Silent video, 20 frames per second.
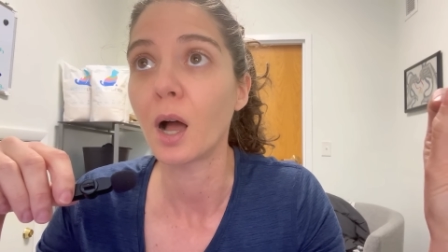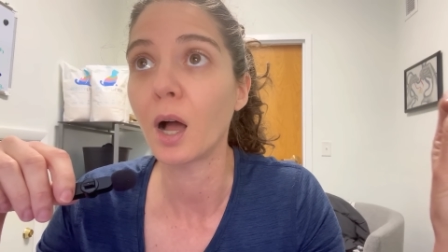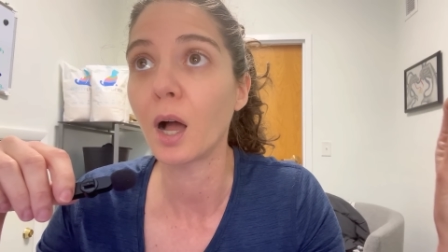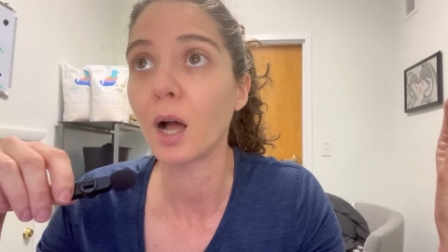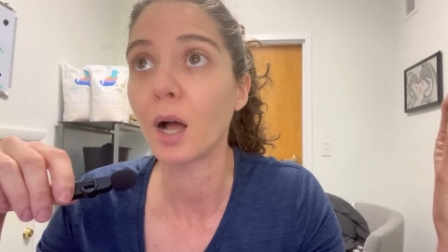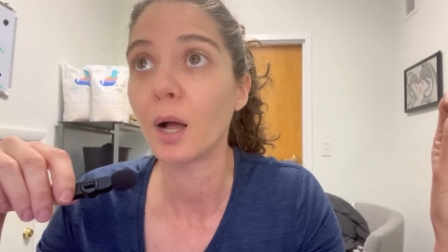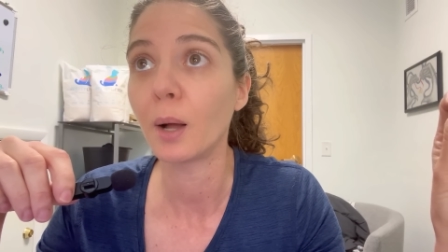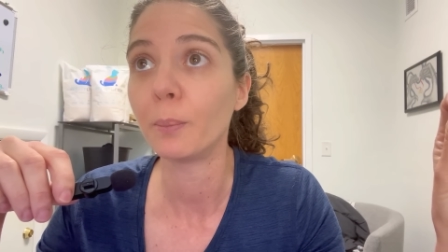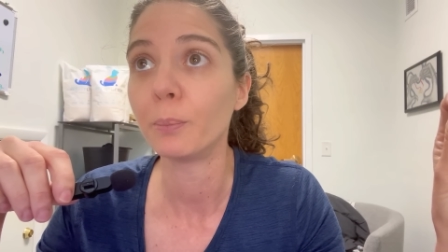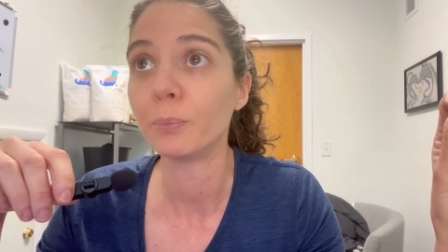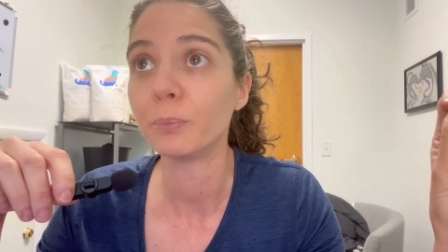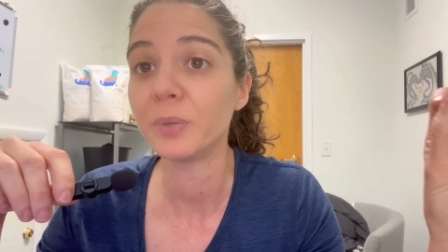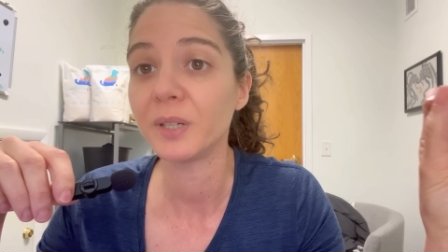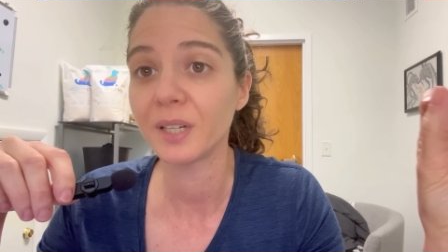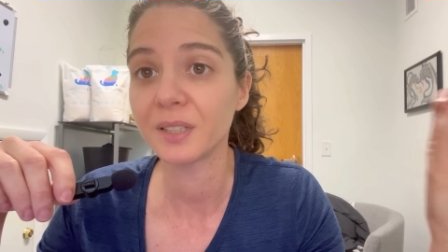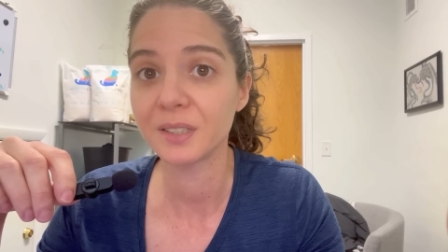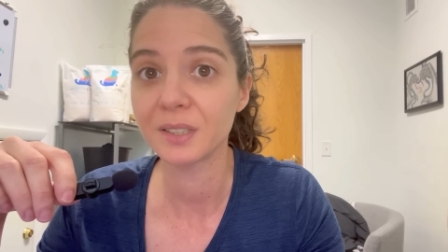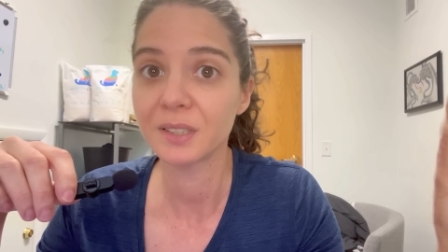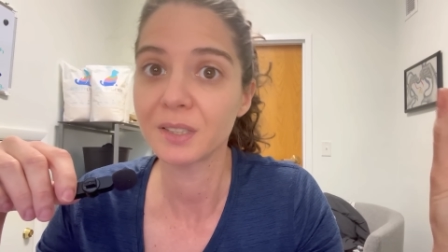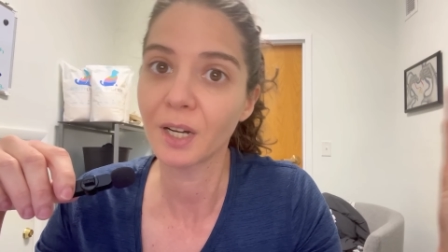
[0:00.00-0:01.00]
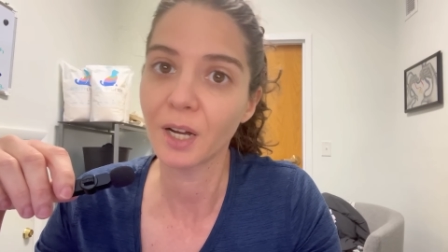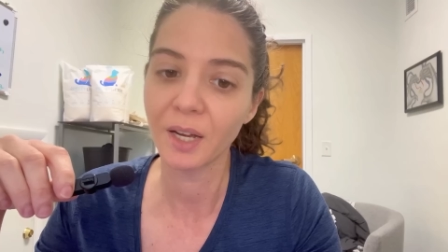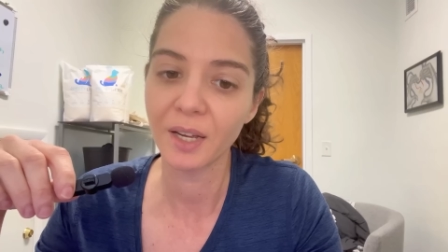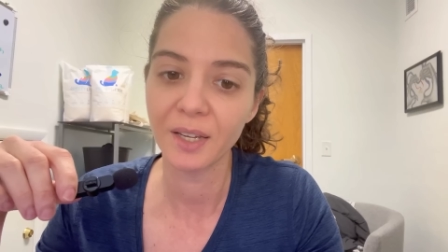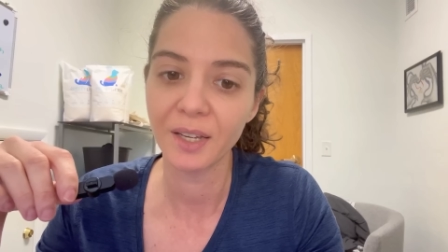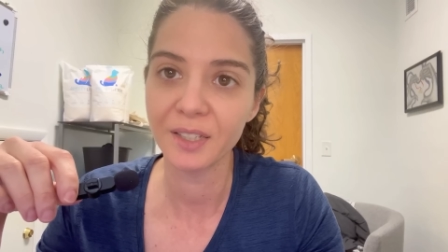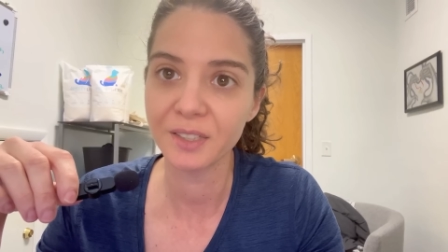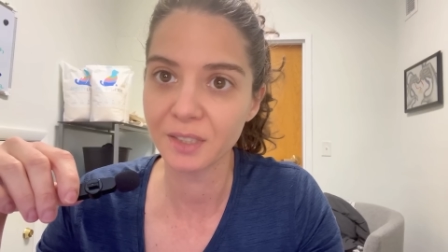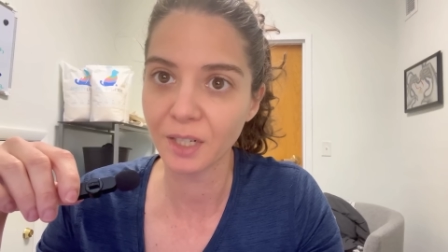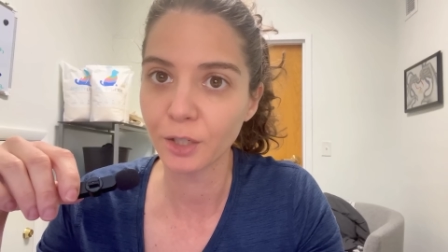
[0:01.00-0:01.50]
um, because it's
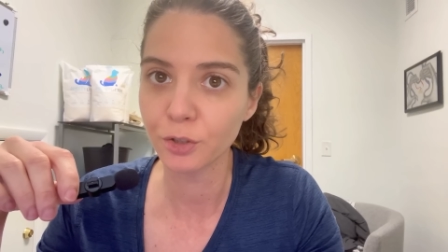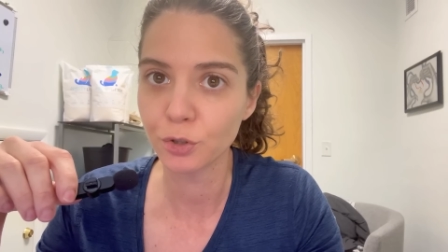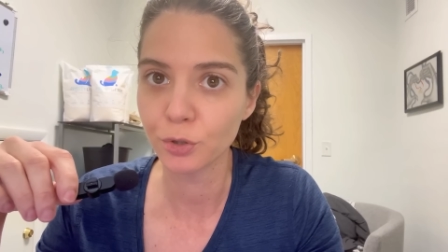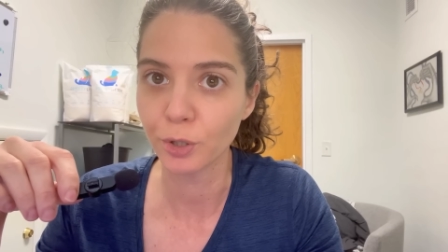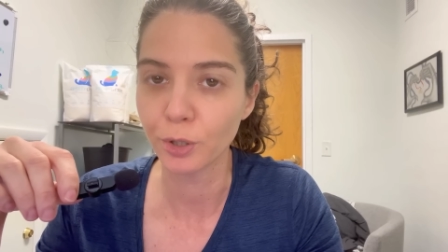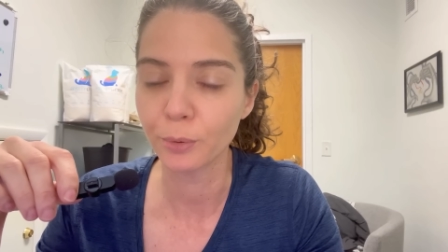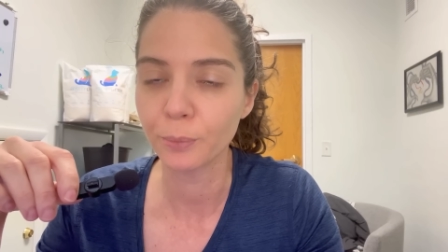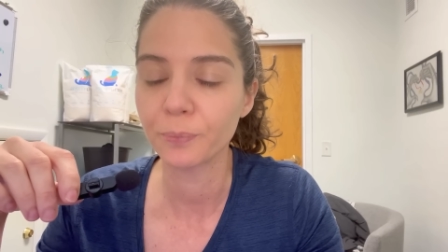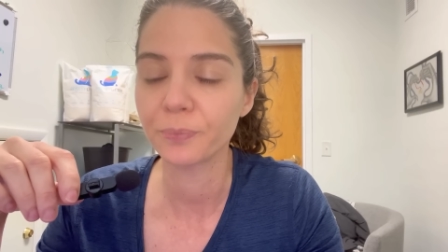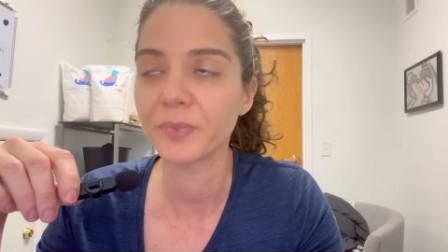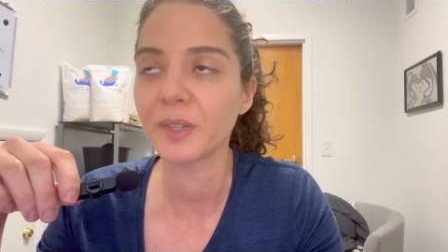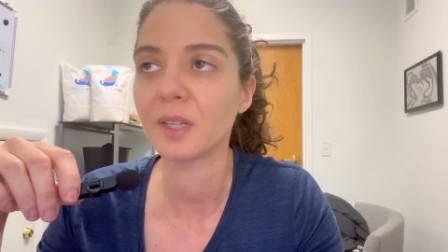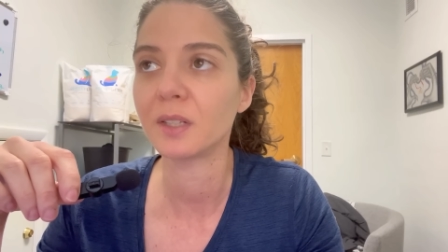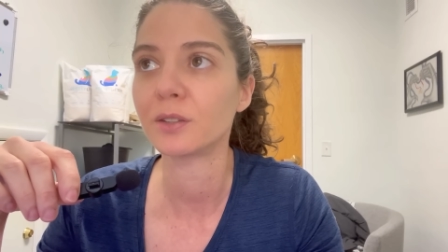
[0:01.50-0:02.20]
not it's not true.